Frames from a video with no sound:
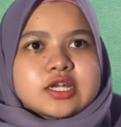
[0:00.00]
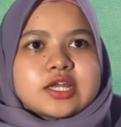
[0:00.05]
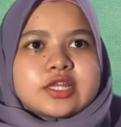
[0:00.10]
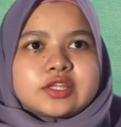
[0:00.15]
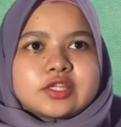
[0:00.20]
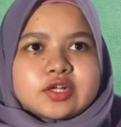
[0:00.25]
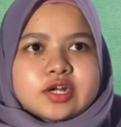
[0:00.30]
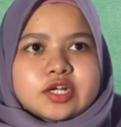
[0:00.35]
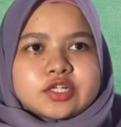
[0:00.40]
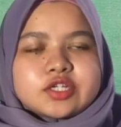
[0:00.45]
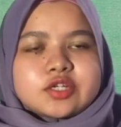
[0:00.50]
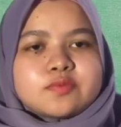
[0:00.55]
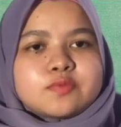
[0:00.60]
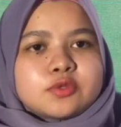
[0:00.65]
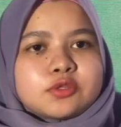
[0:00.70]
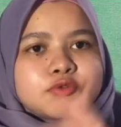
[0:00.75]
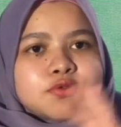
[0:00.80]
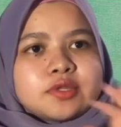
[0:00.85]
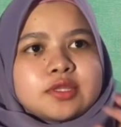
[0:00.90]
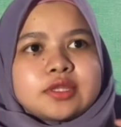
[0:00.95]
interaction
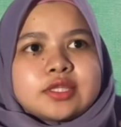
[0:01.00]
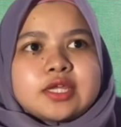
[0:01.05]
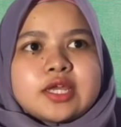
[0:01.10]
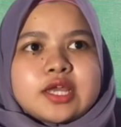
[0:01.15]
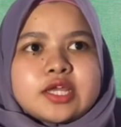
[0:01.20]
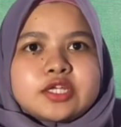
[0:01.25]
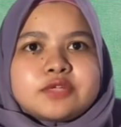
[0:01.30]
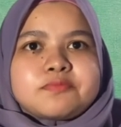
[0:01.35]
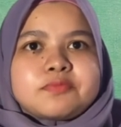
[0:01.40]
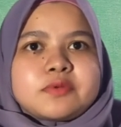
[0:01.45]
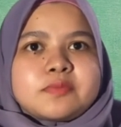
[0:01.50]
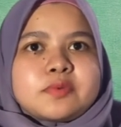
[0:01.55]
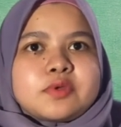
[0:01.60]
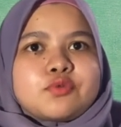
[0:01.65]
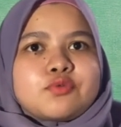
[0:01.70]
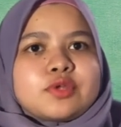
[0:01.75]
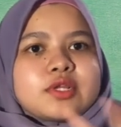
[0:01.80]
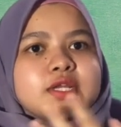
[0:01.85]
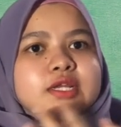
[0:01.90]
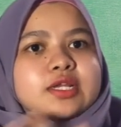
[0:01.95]
between THPP
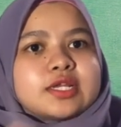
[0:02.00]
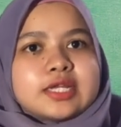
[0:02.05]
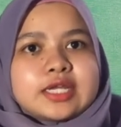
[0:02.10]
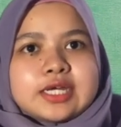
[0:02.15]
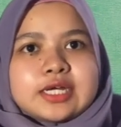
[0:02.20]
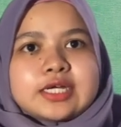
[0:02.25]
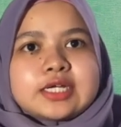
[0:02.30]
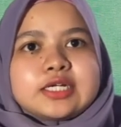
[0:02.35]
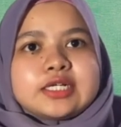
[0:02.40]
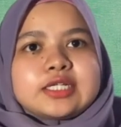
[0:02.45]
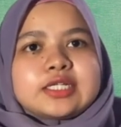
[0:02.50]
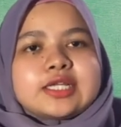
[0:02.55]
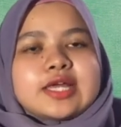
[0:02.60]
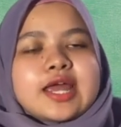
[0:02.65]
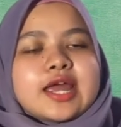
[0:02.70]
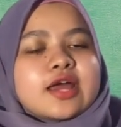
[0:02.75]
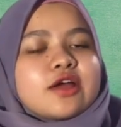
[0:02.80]
with the nickel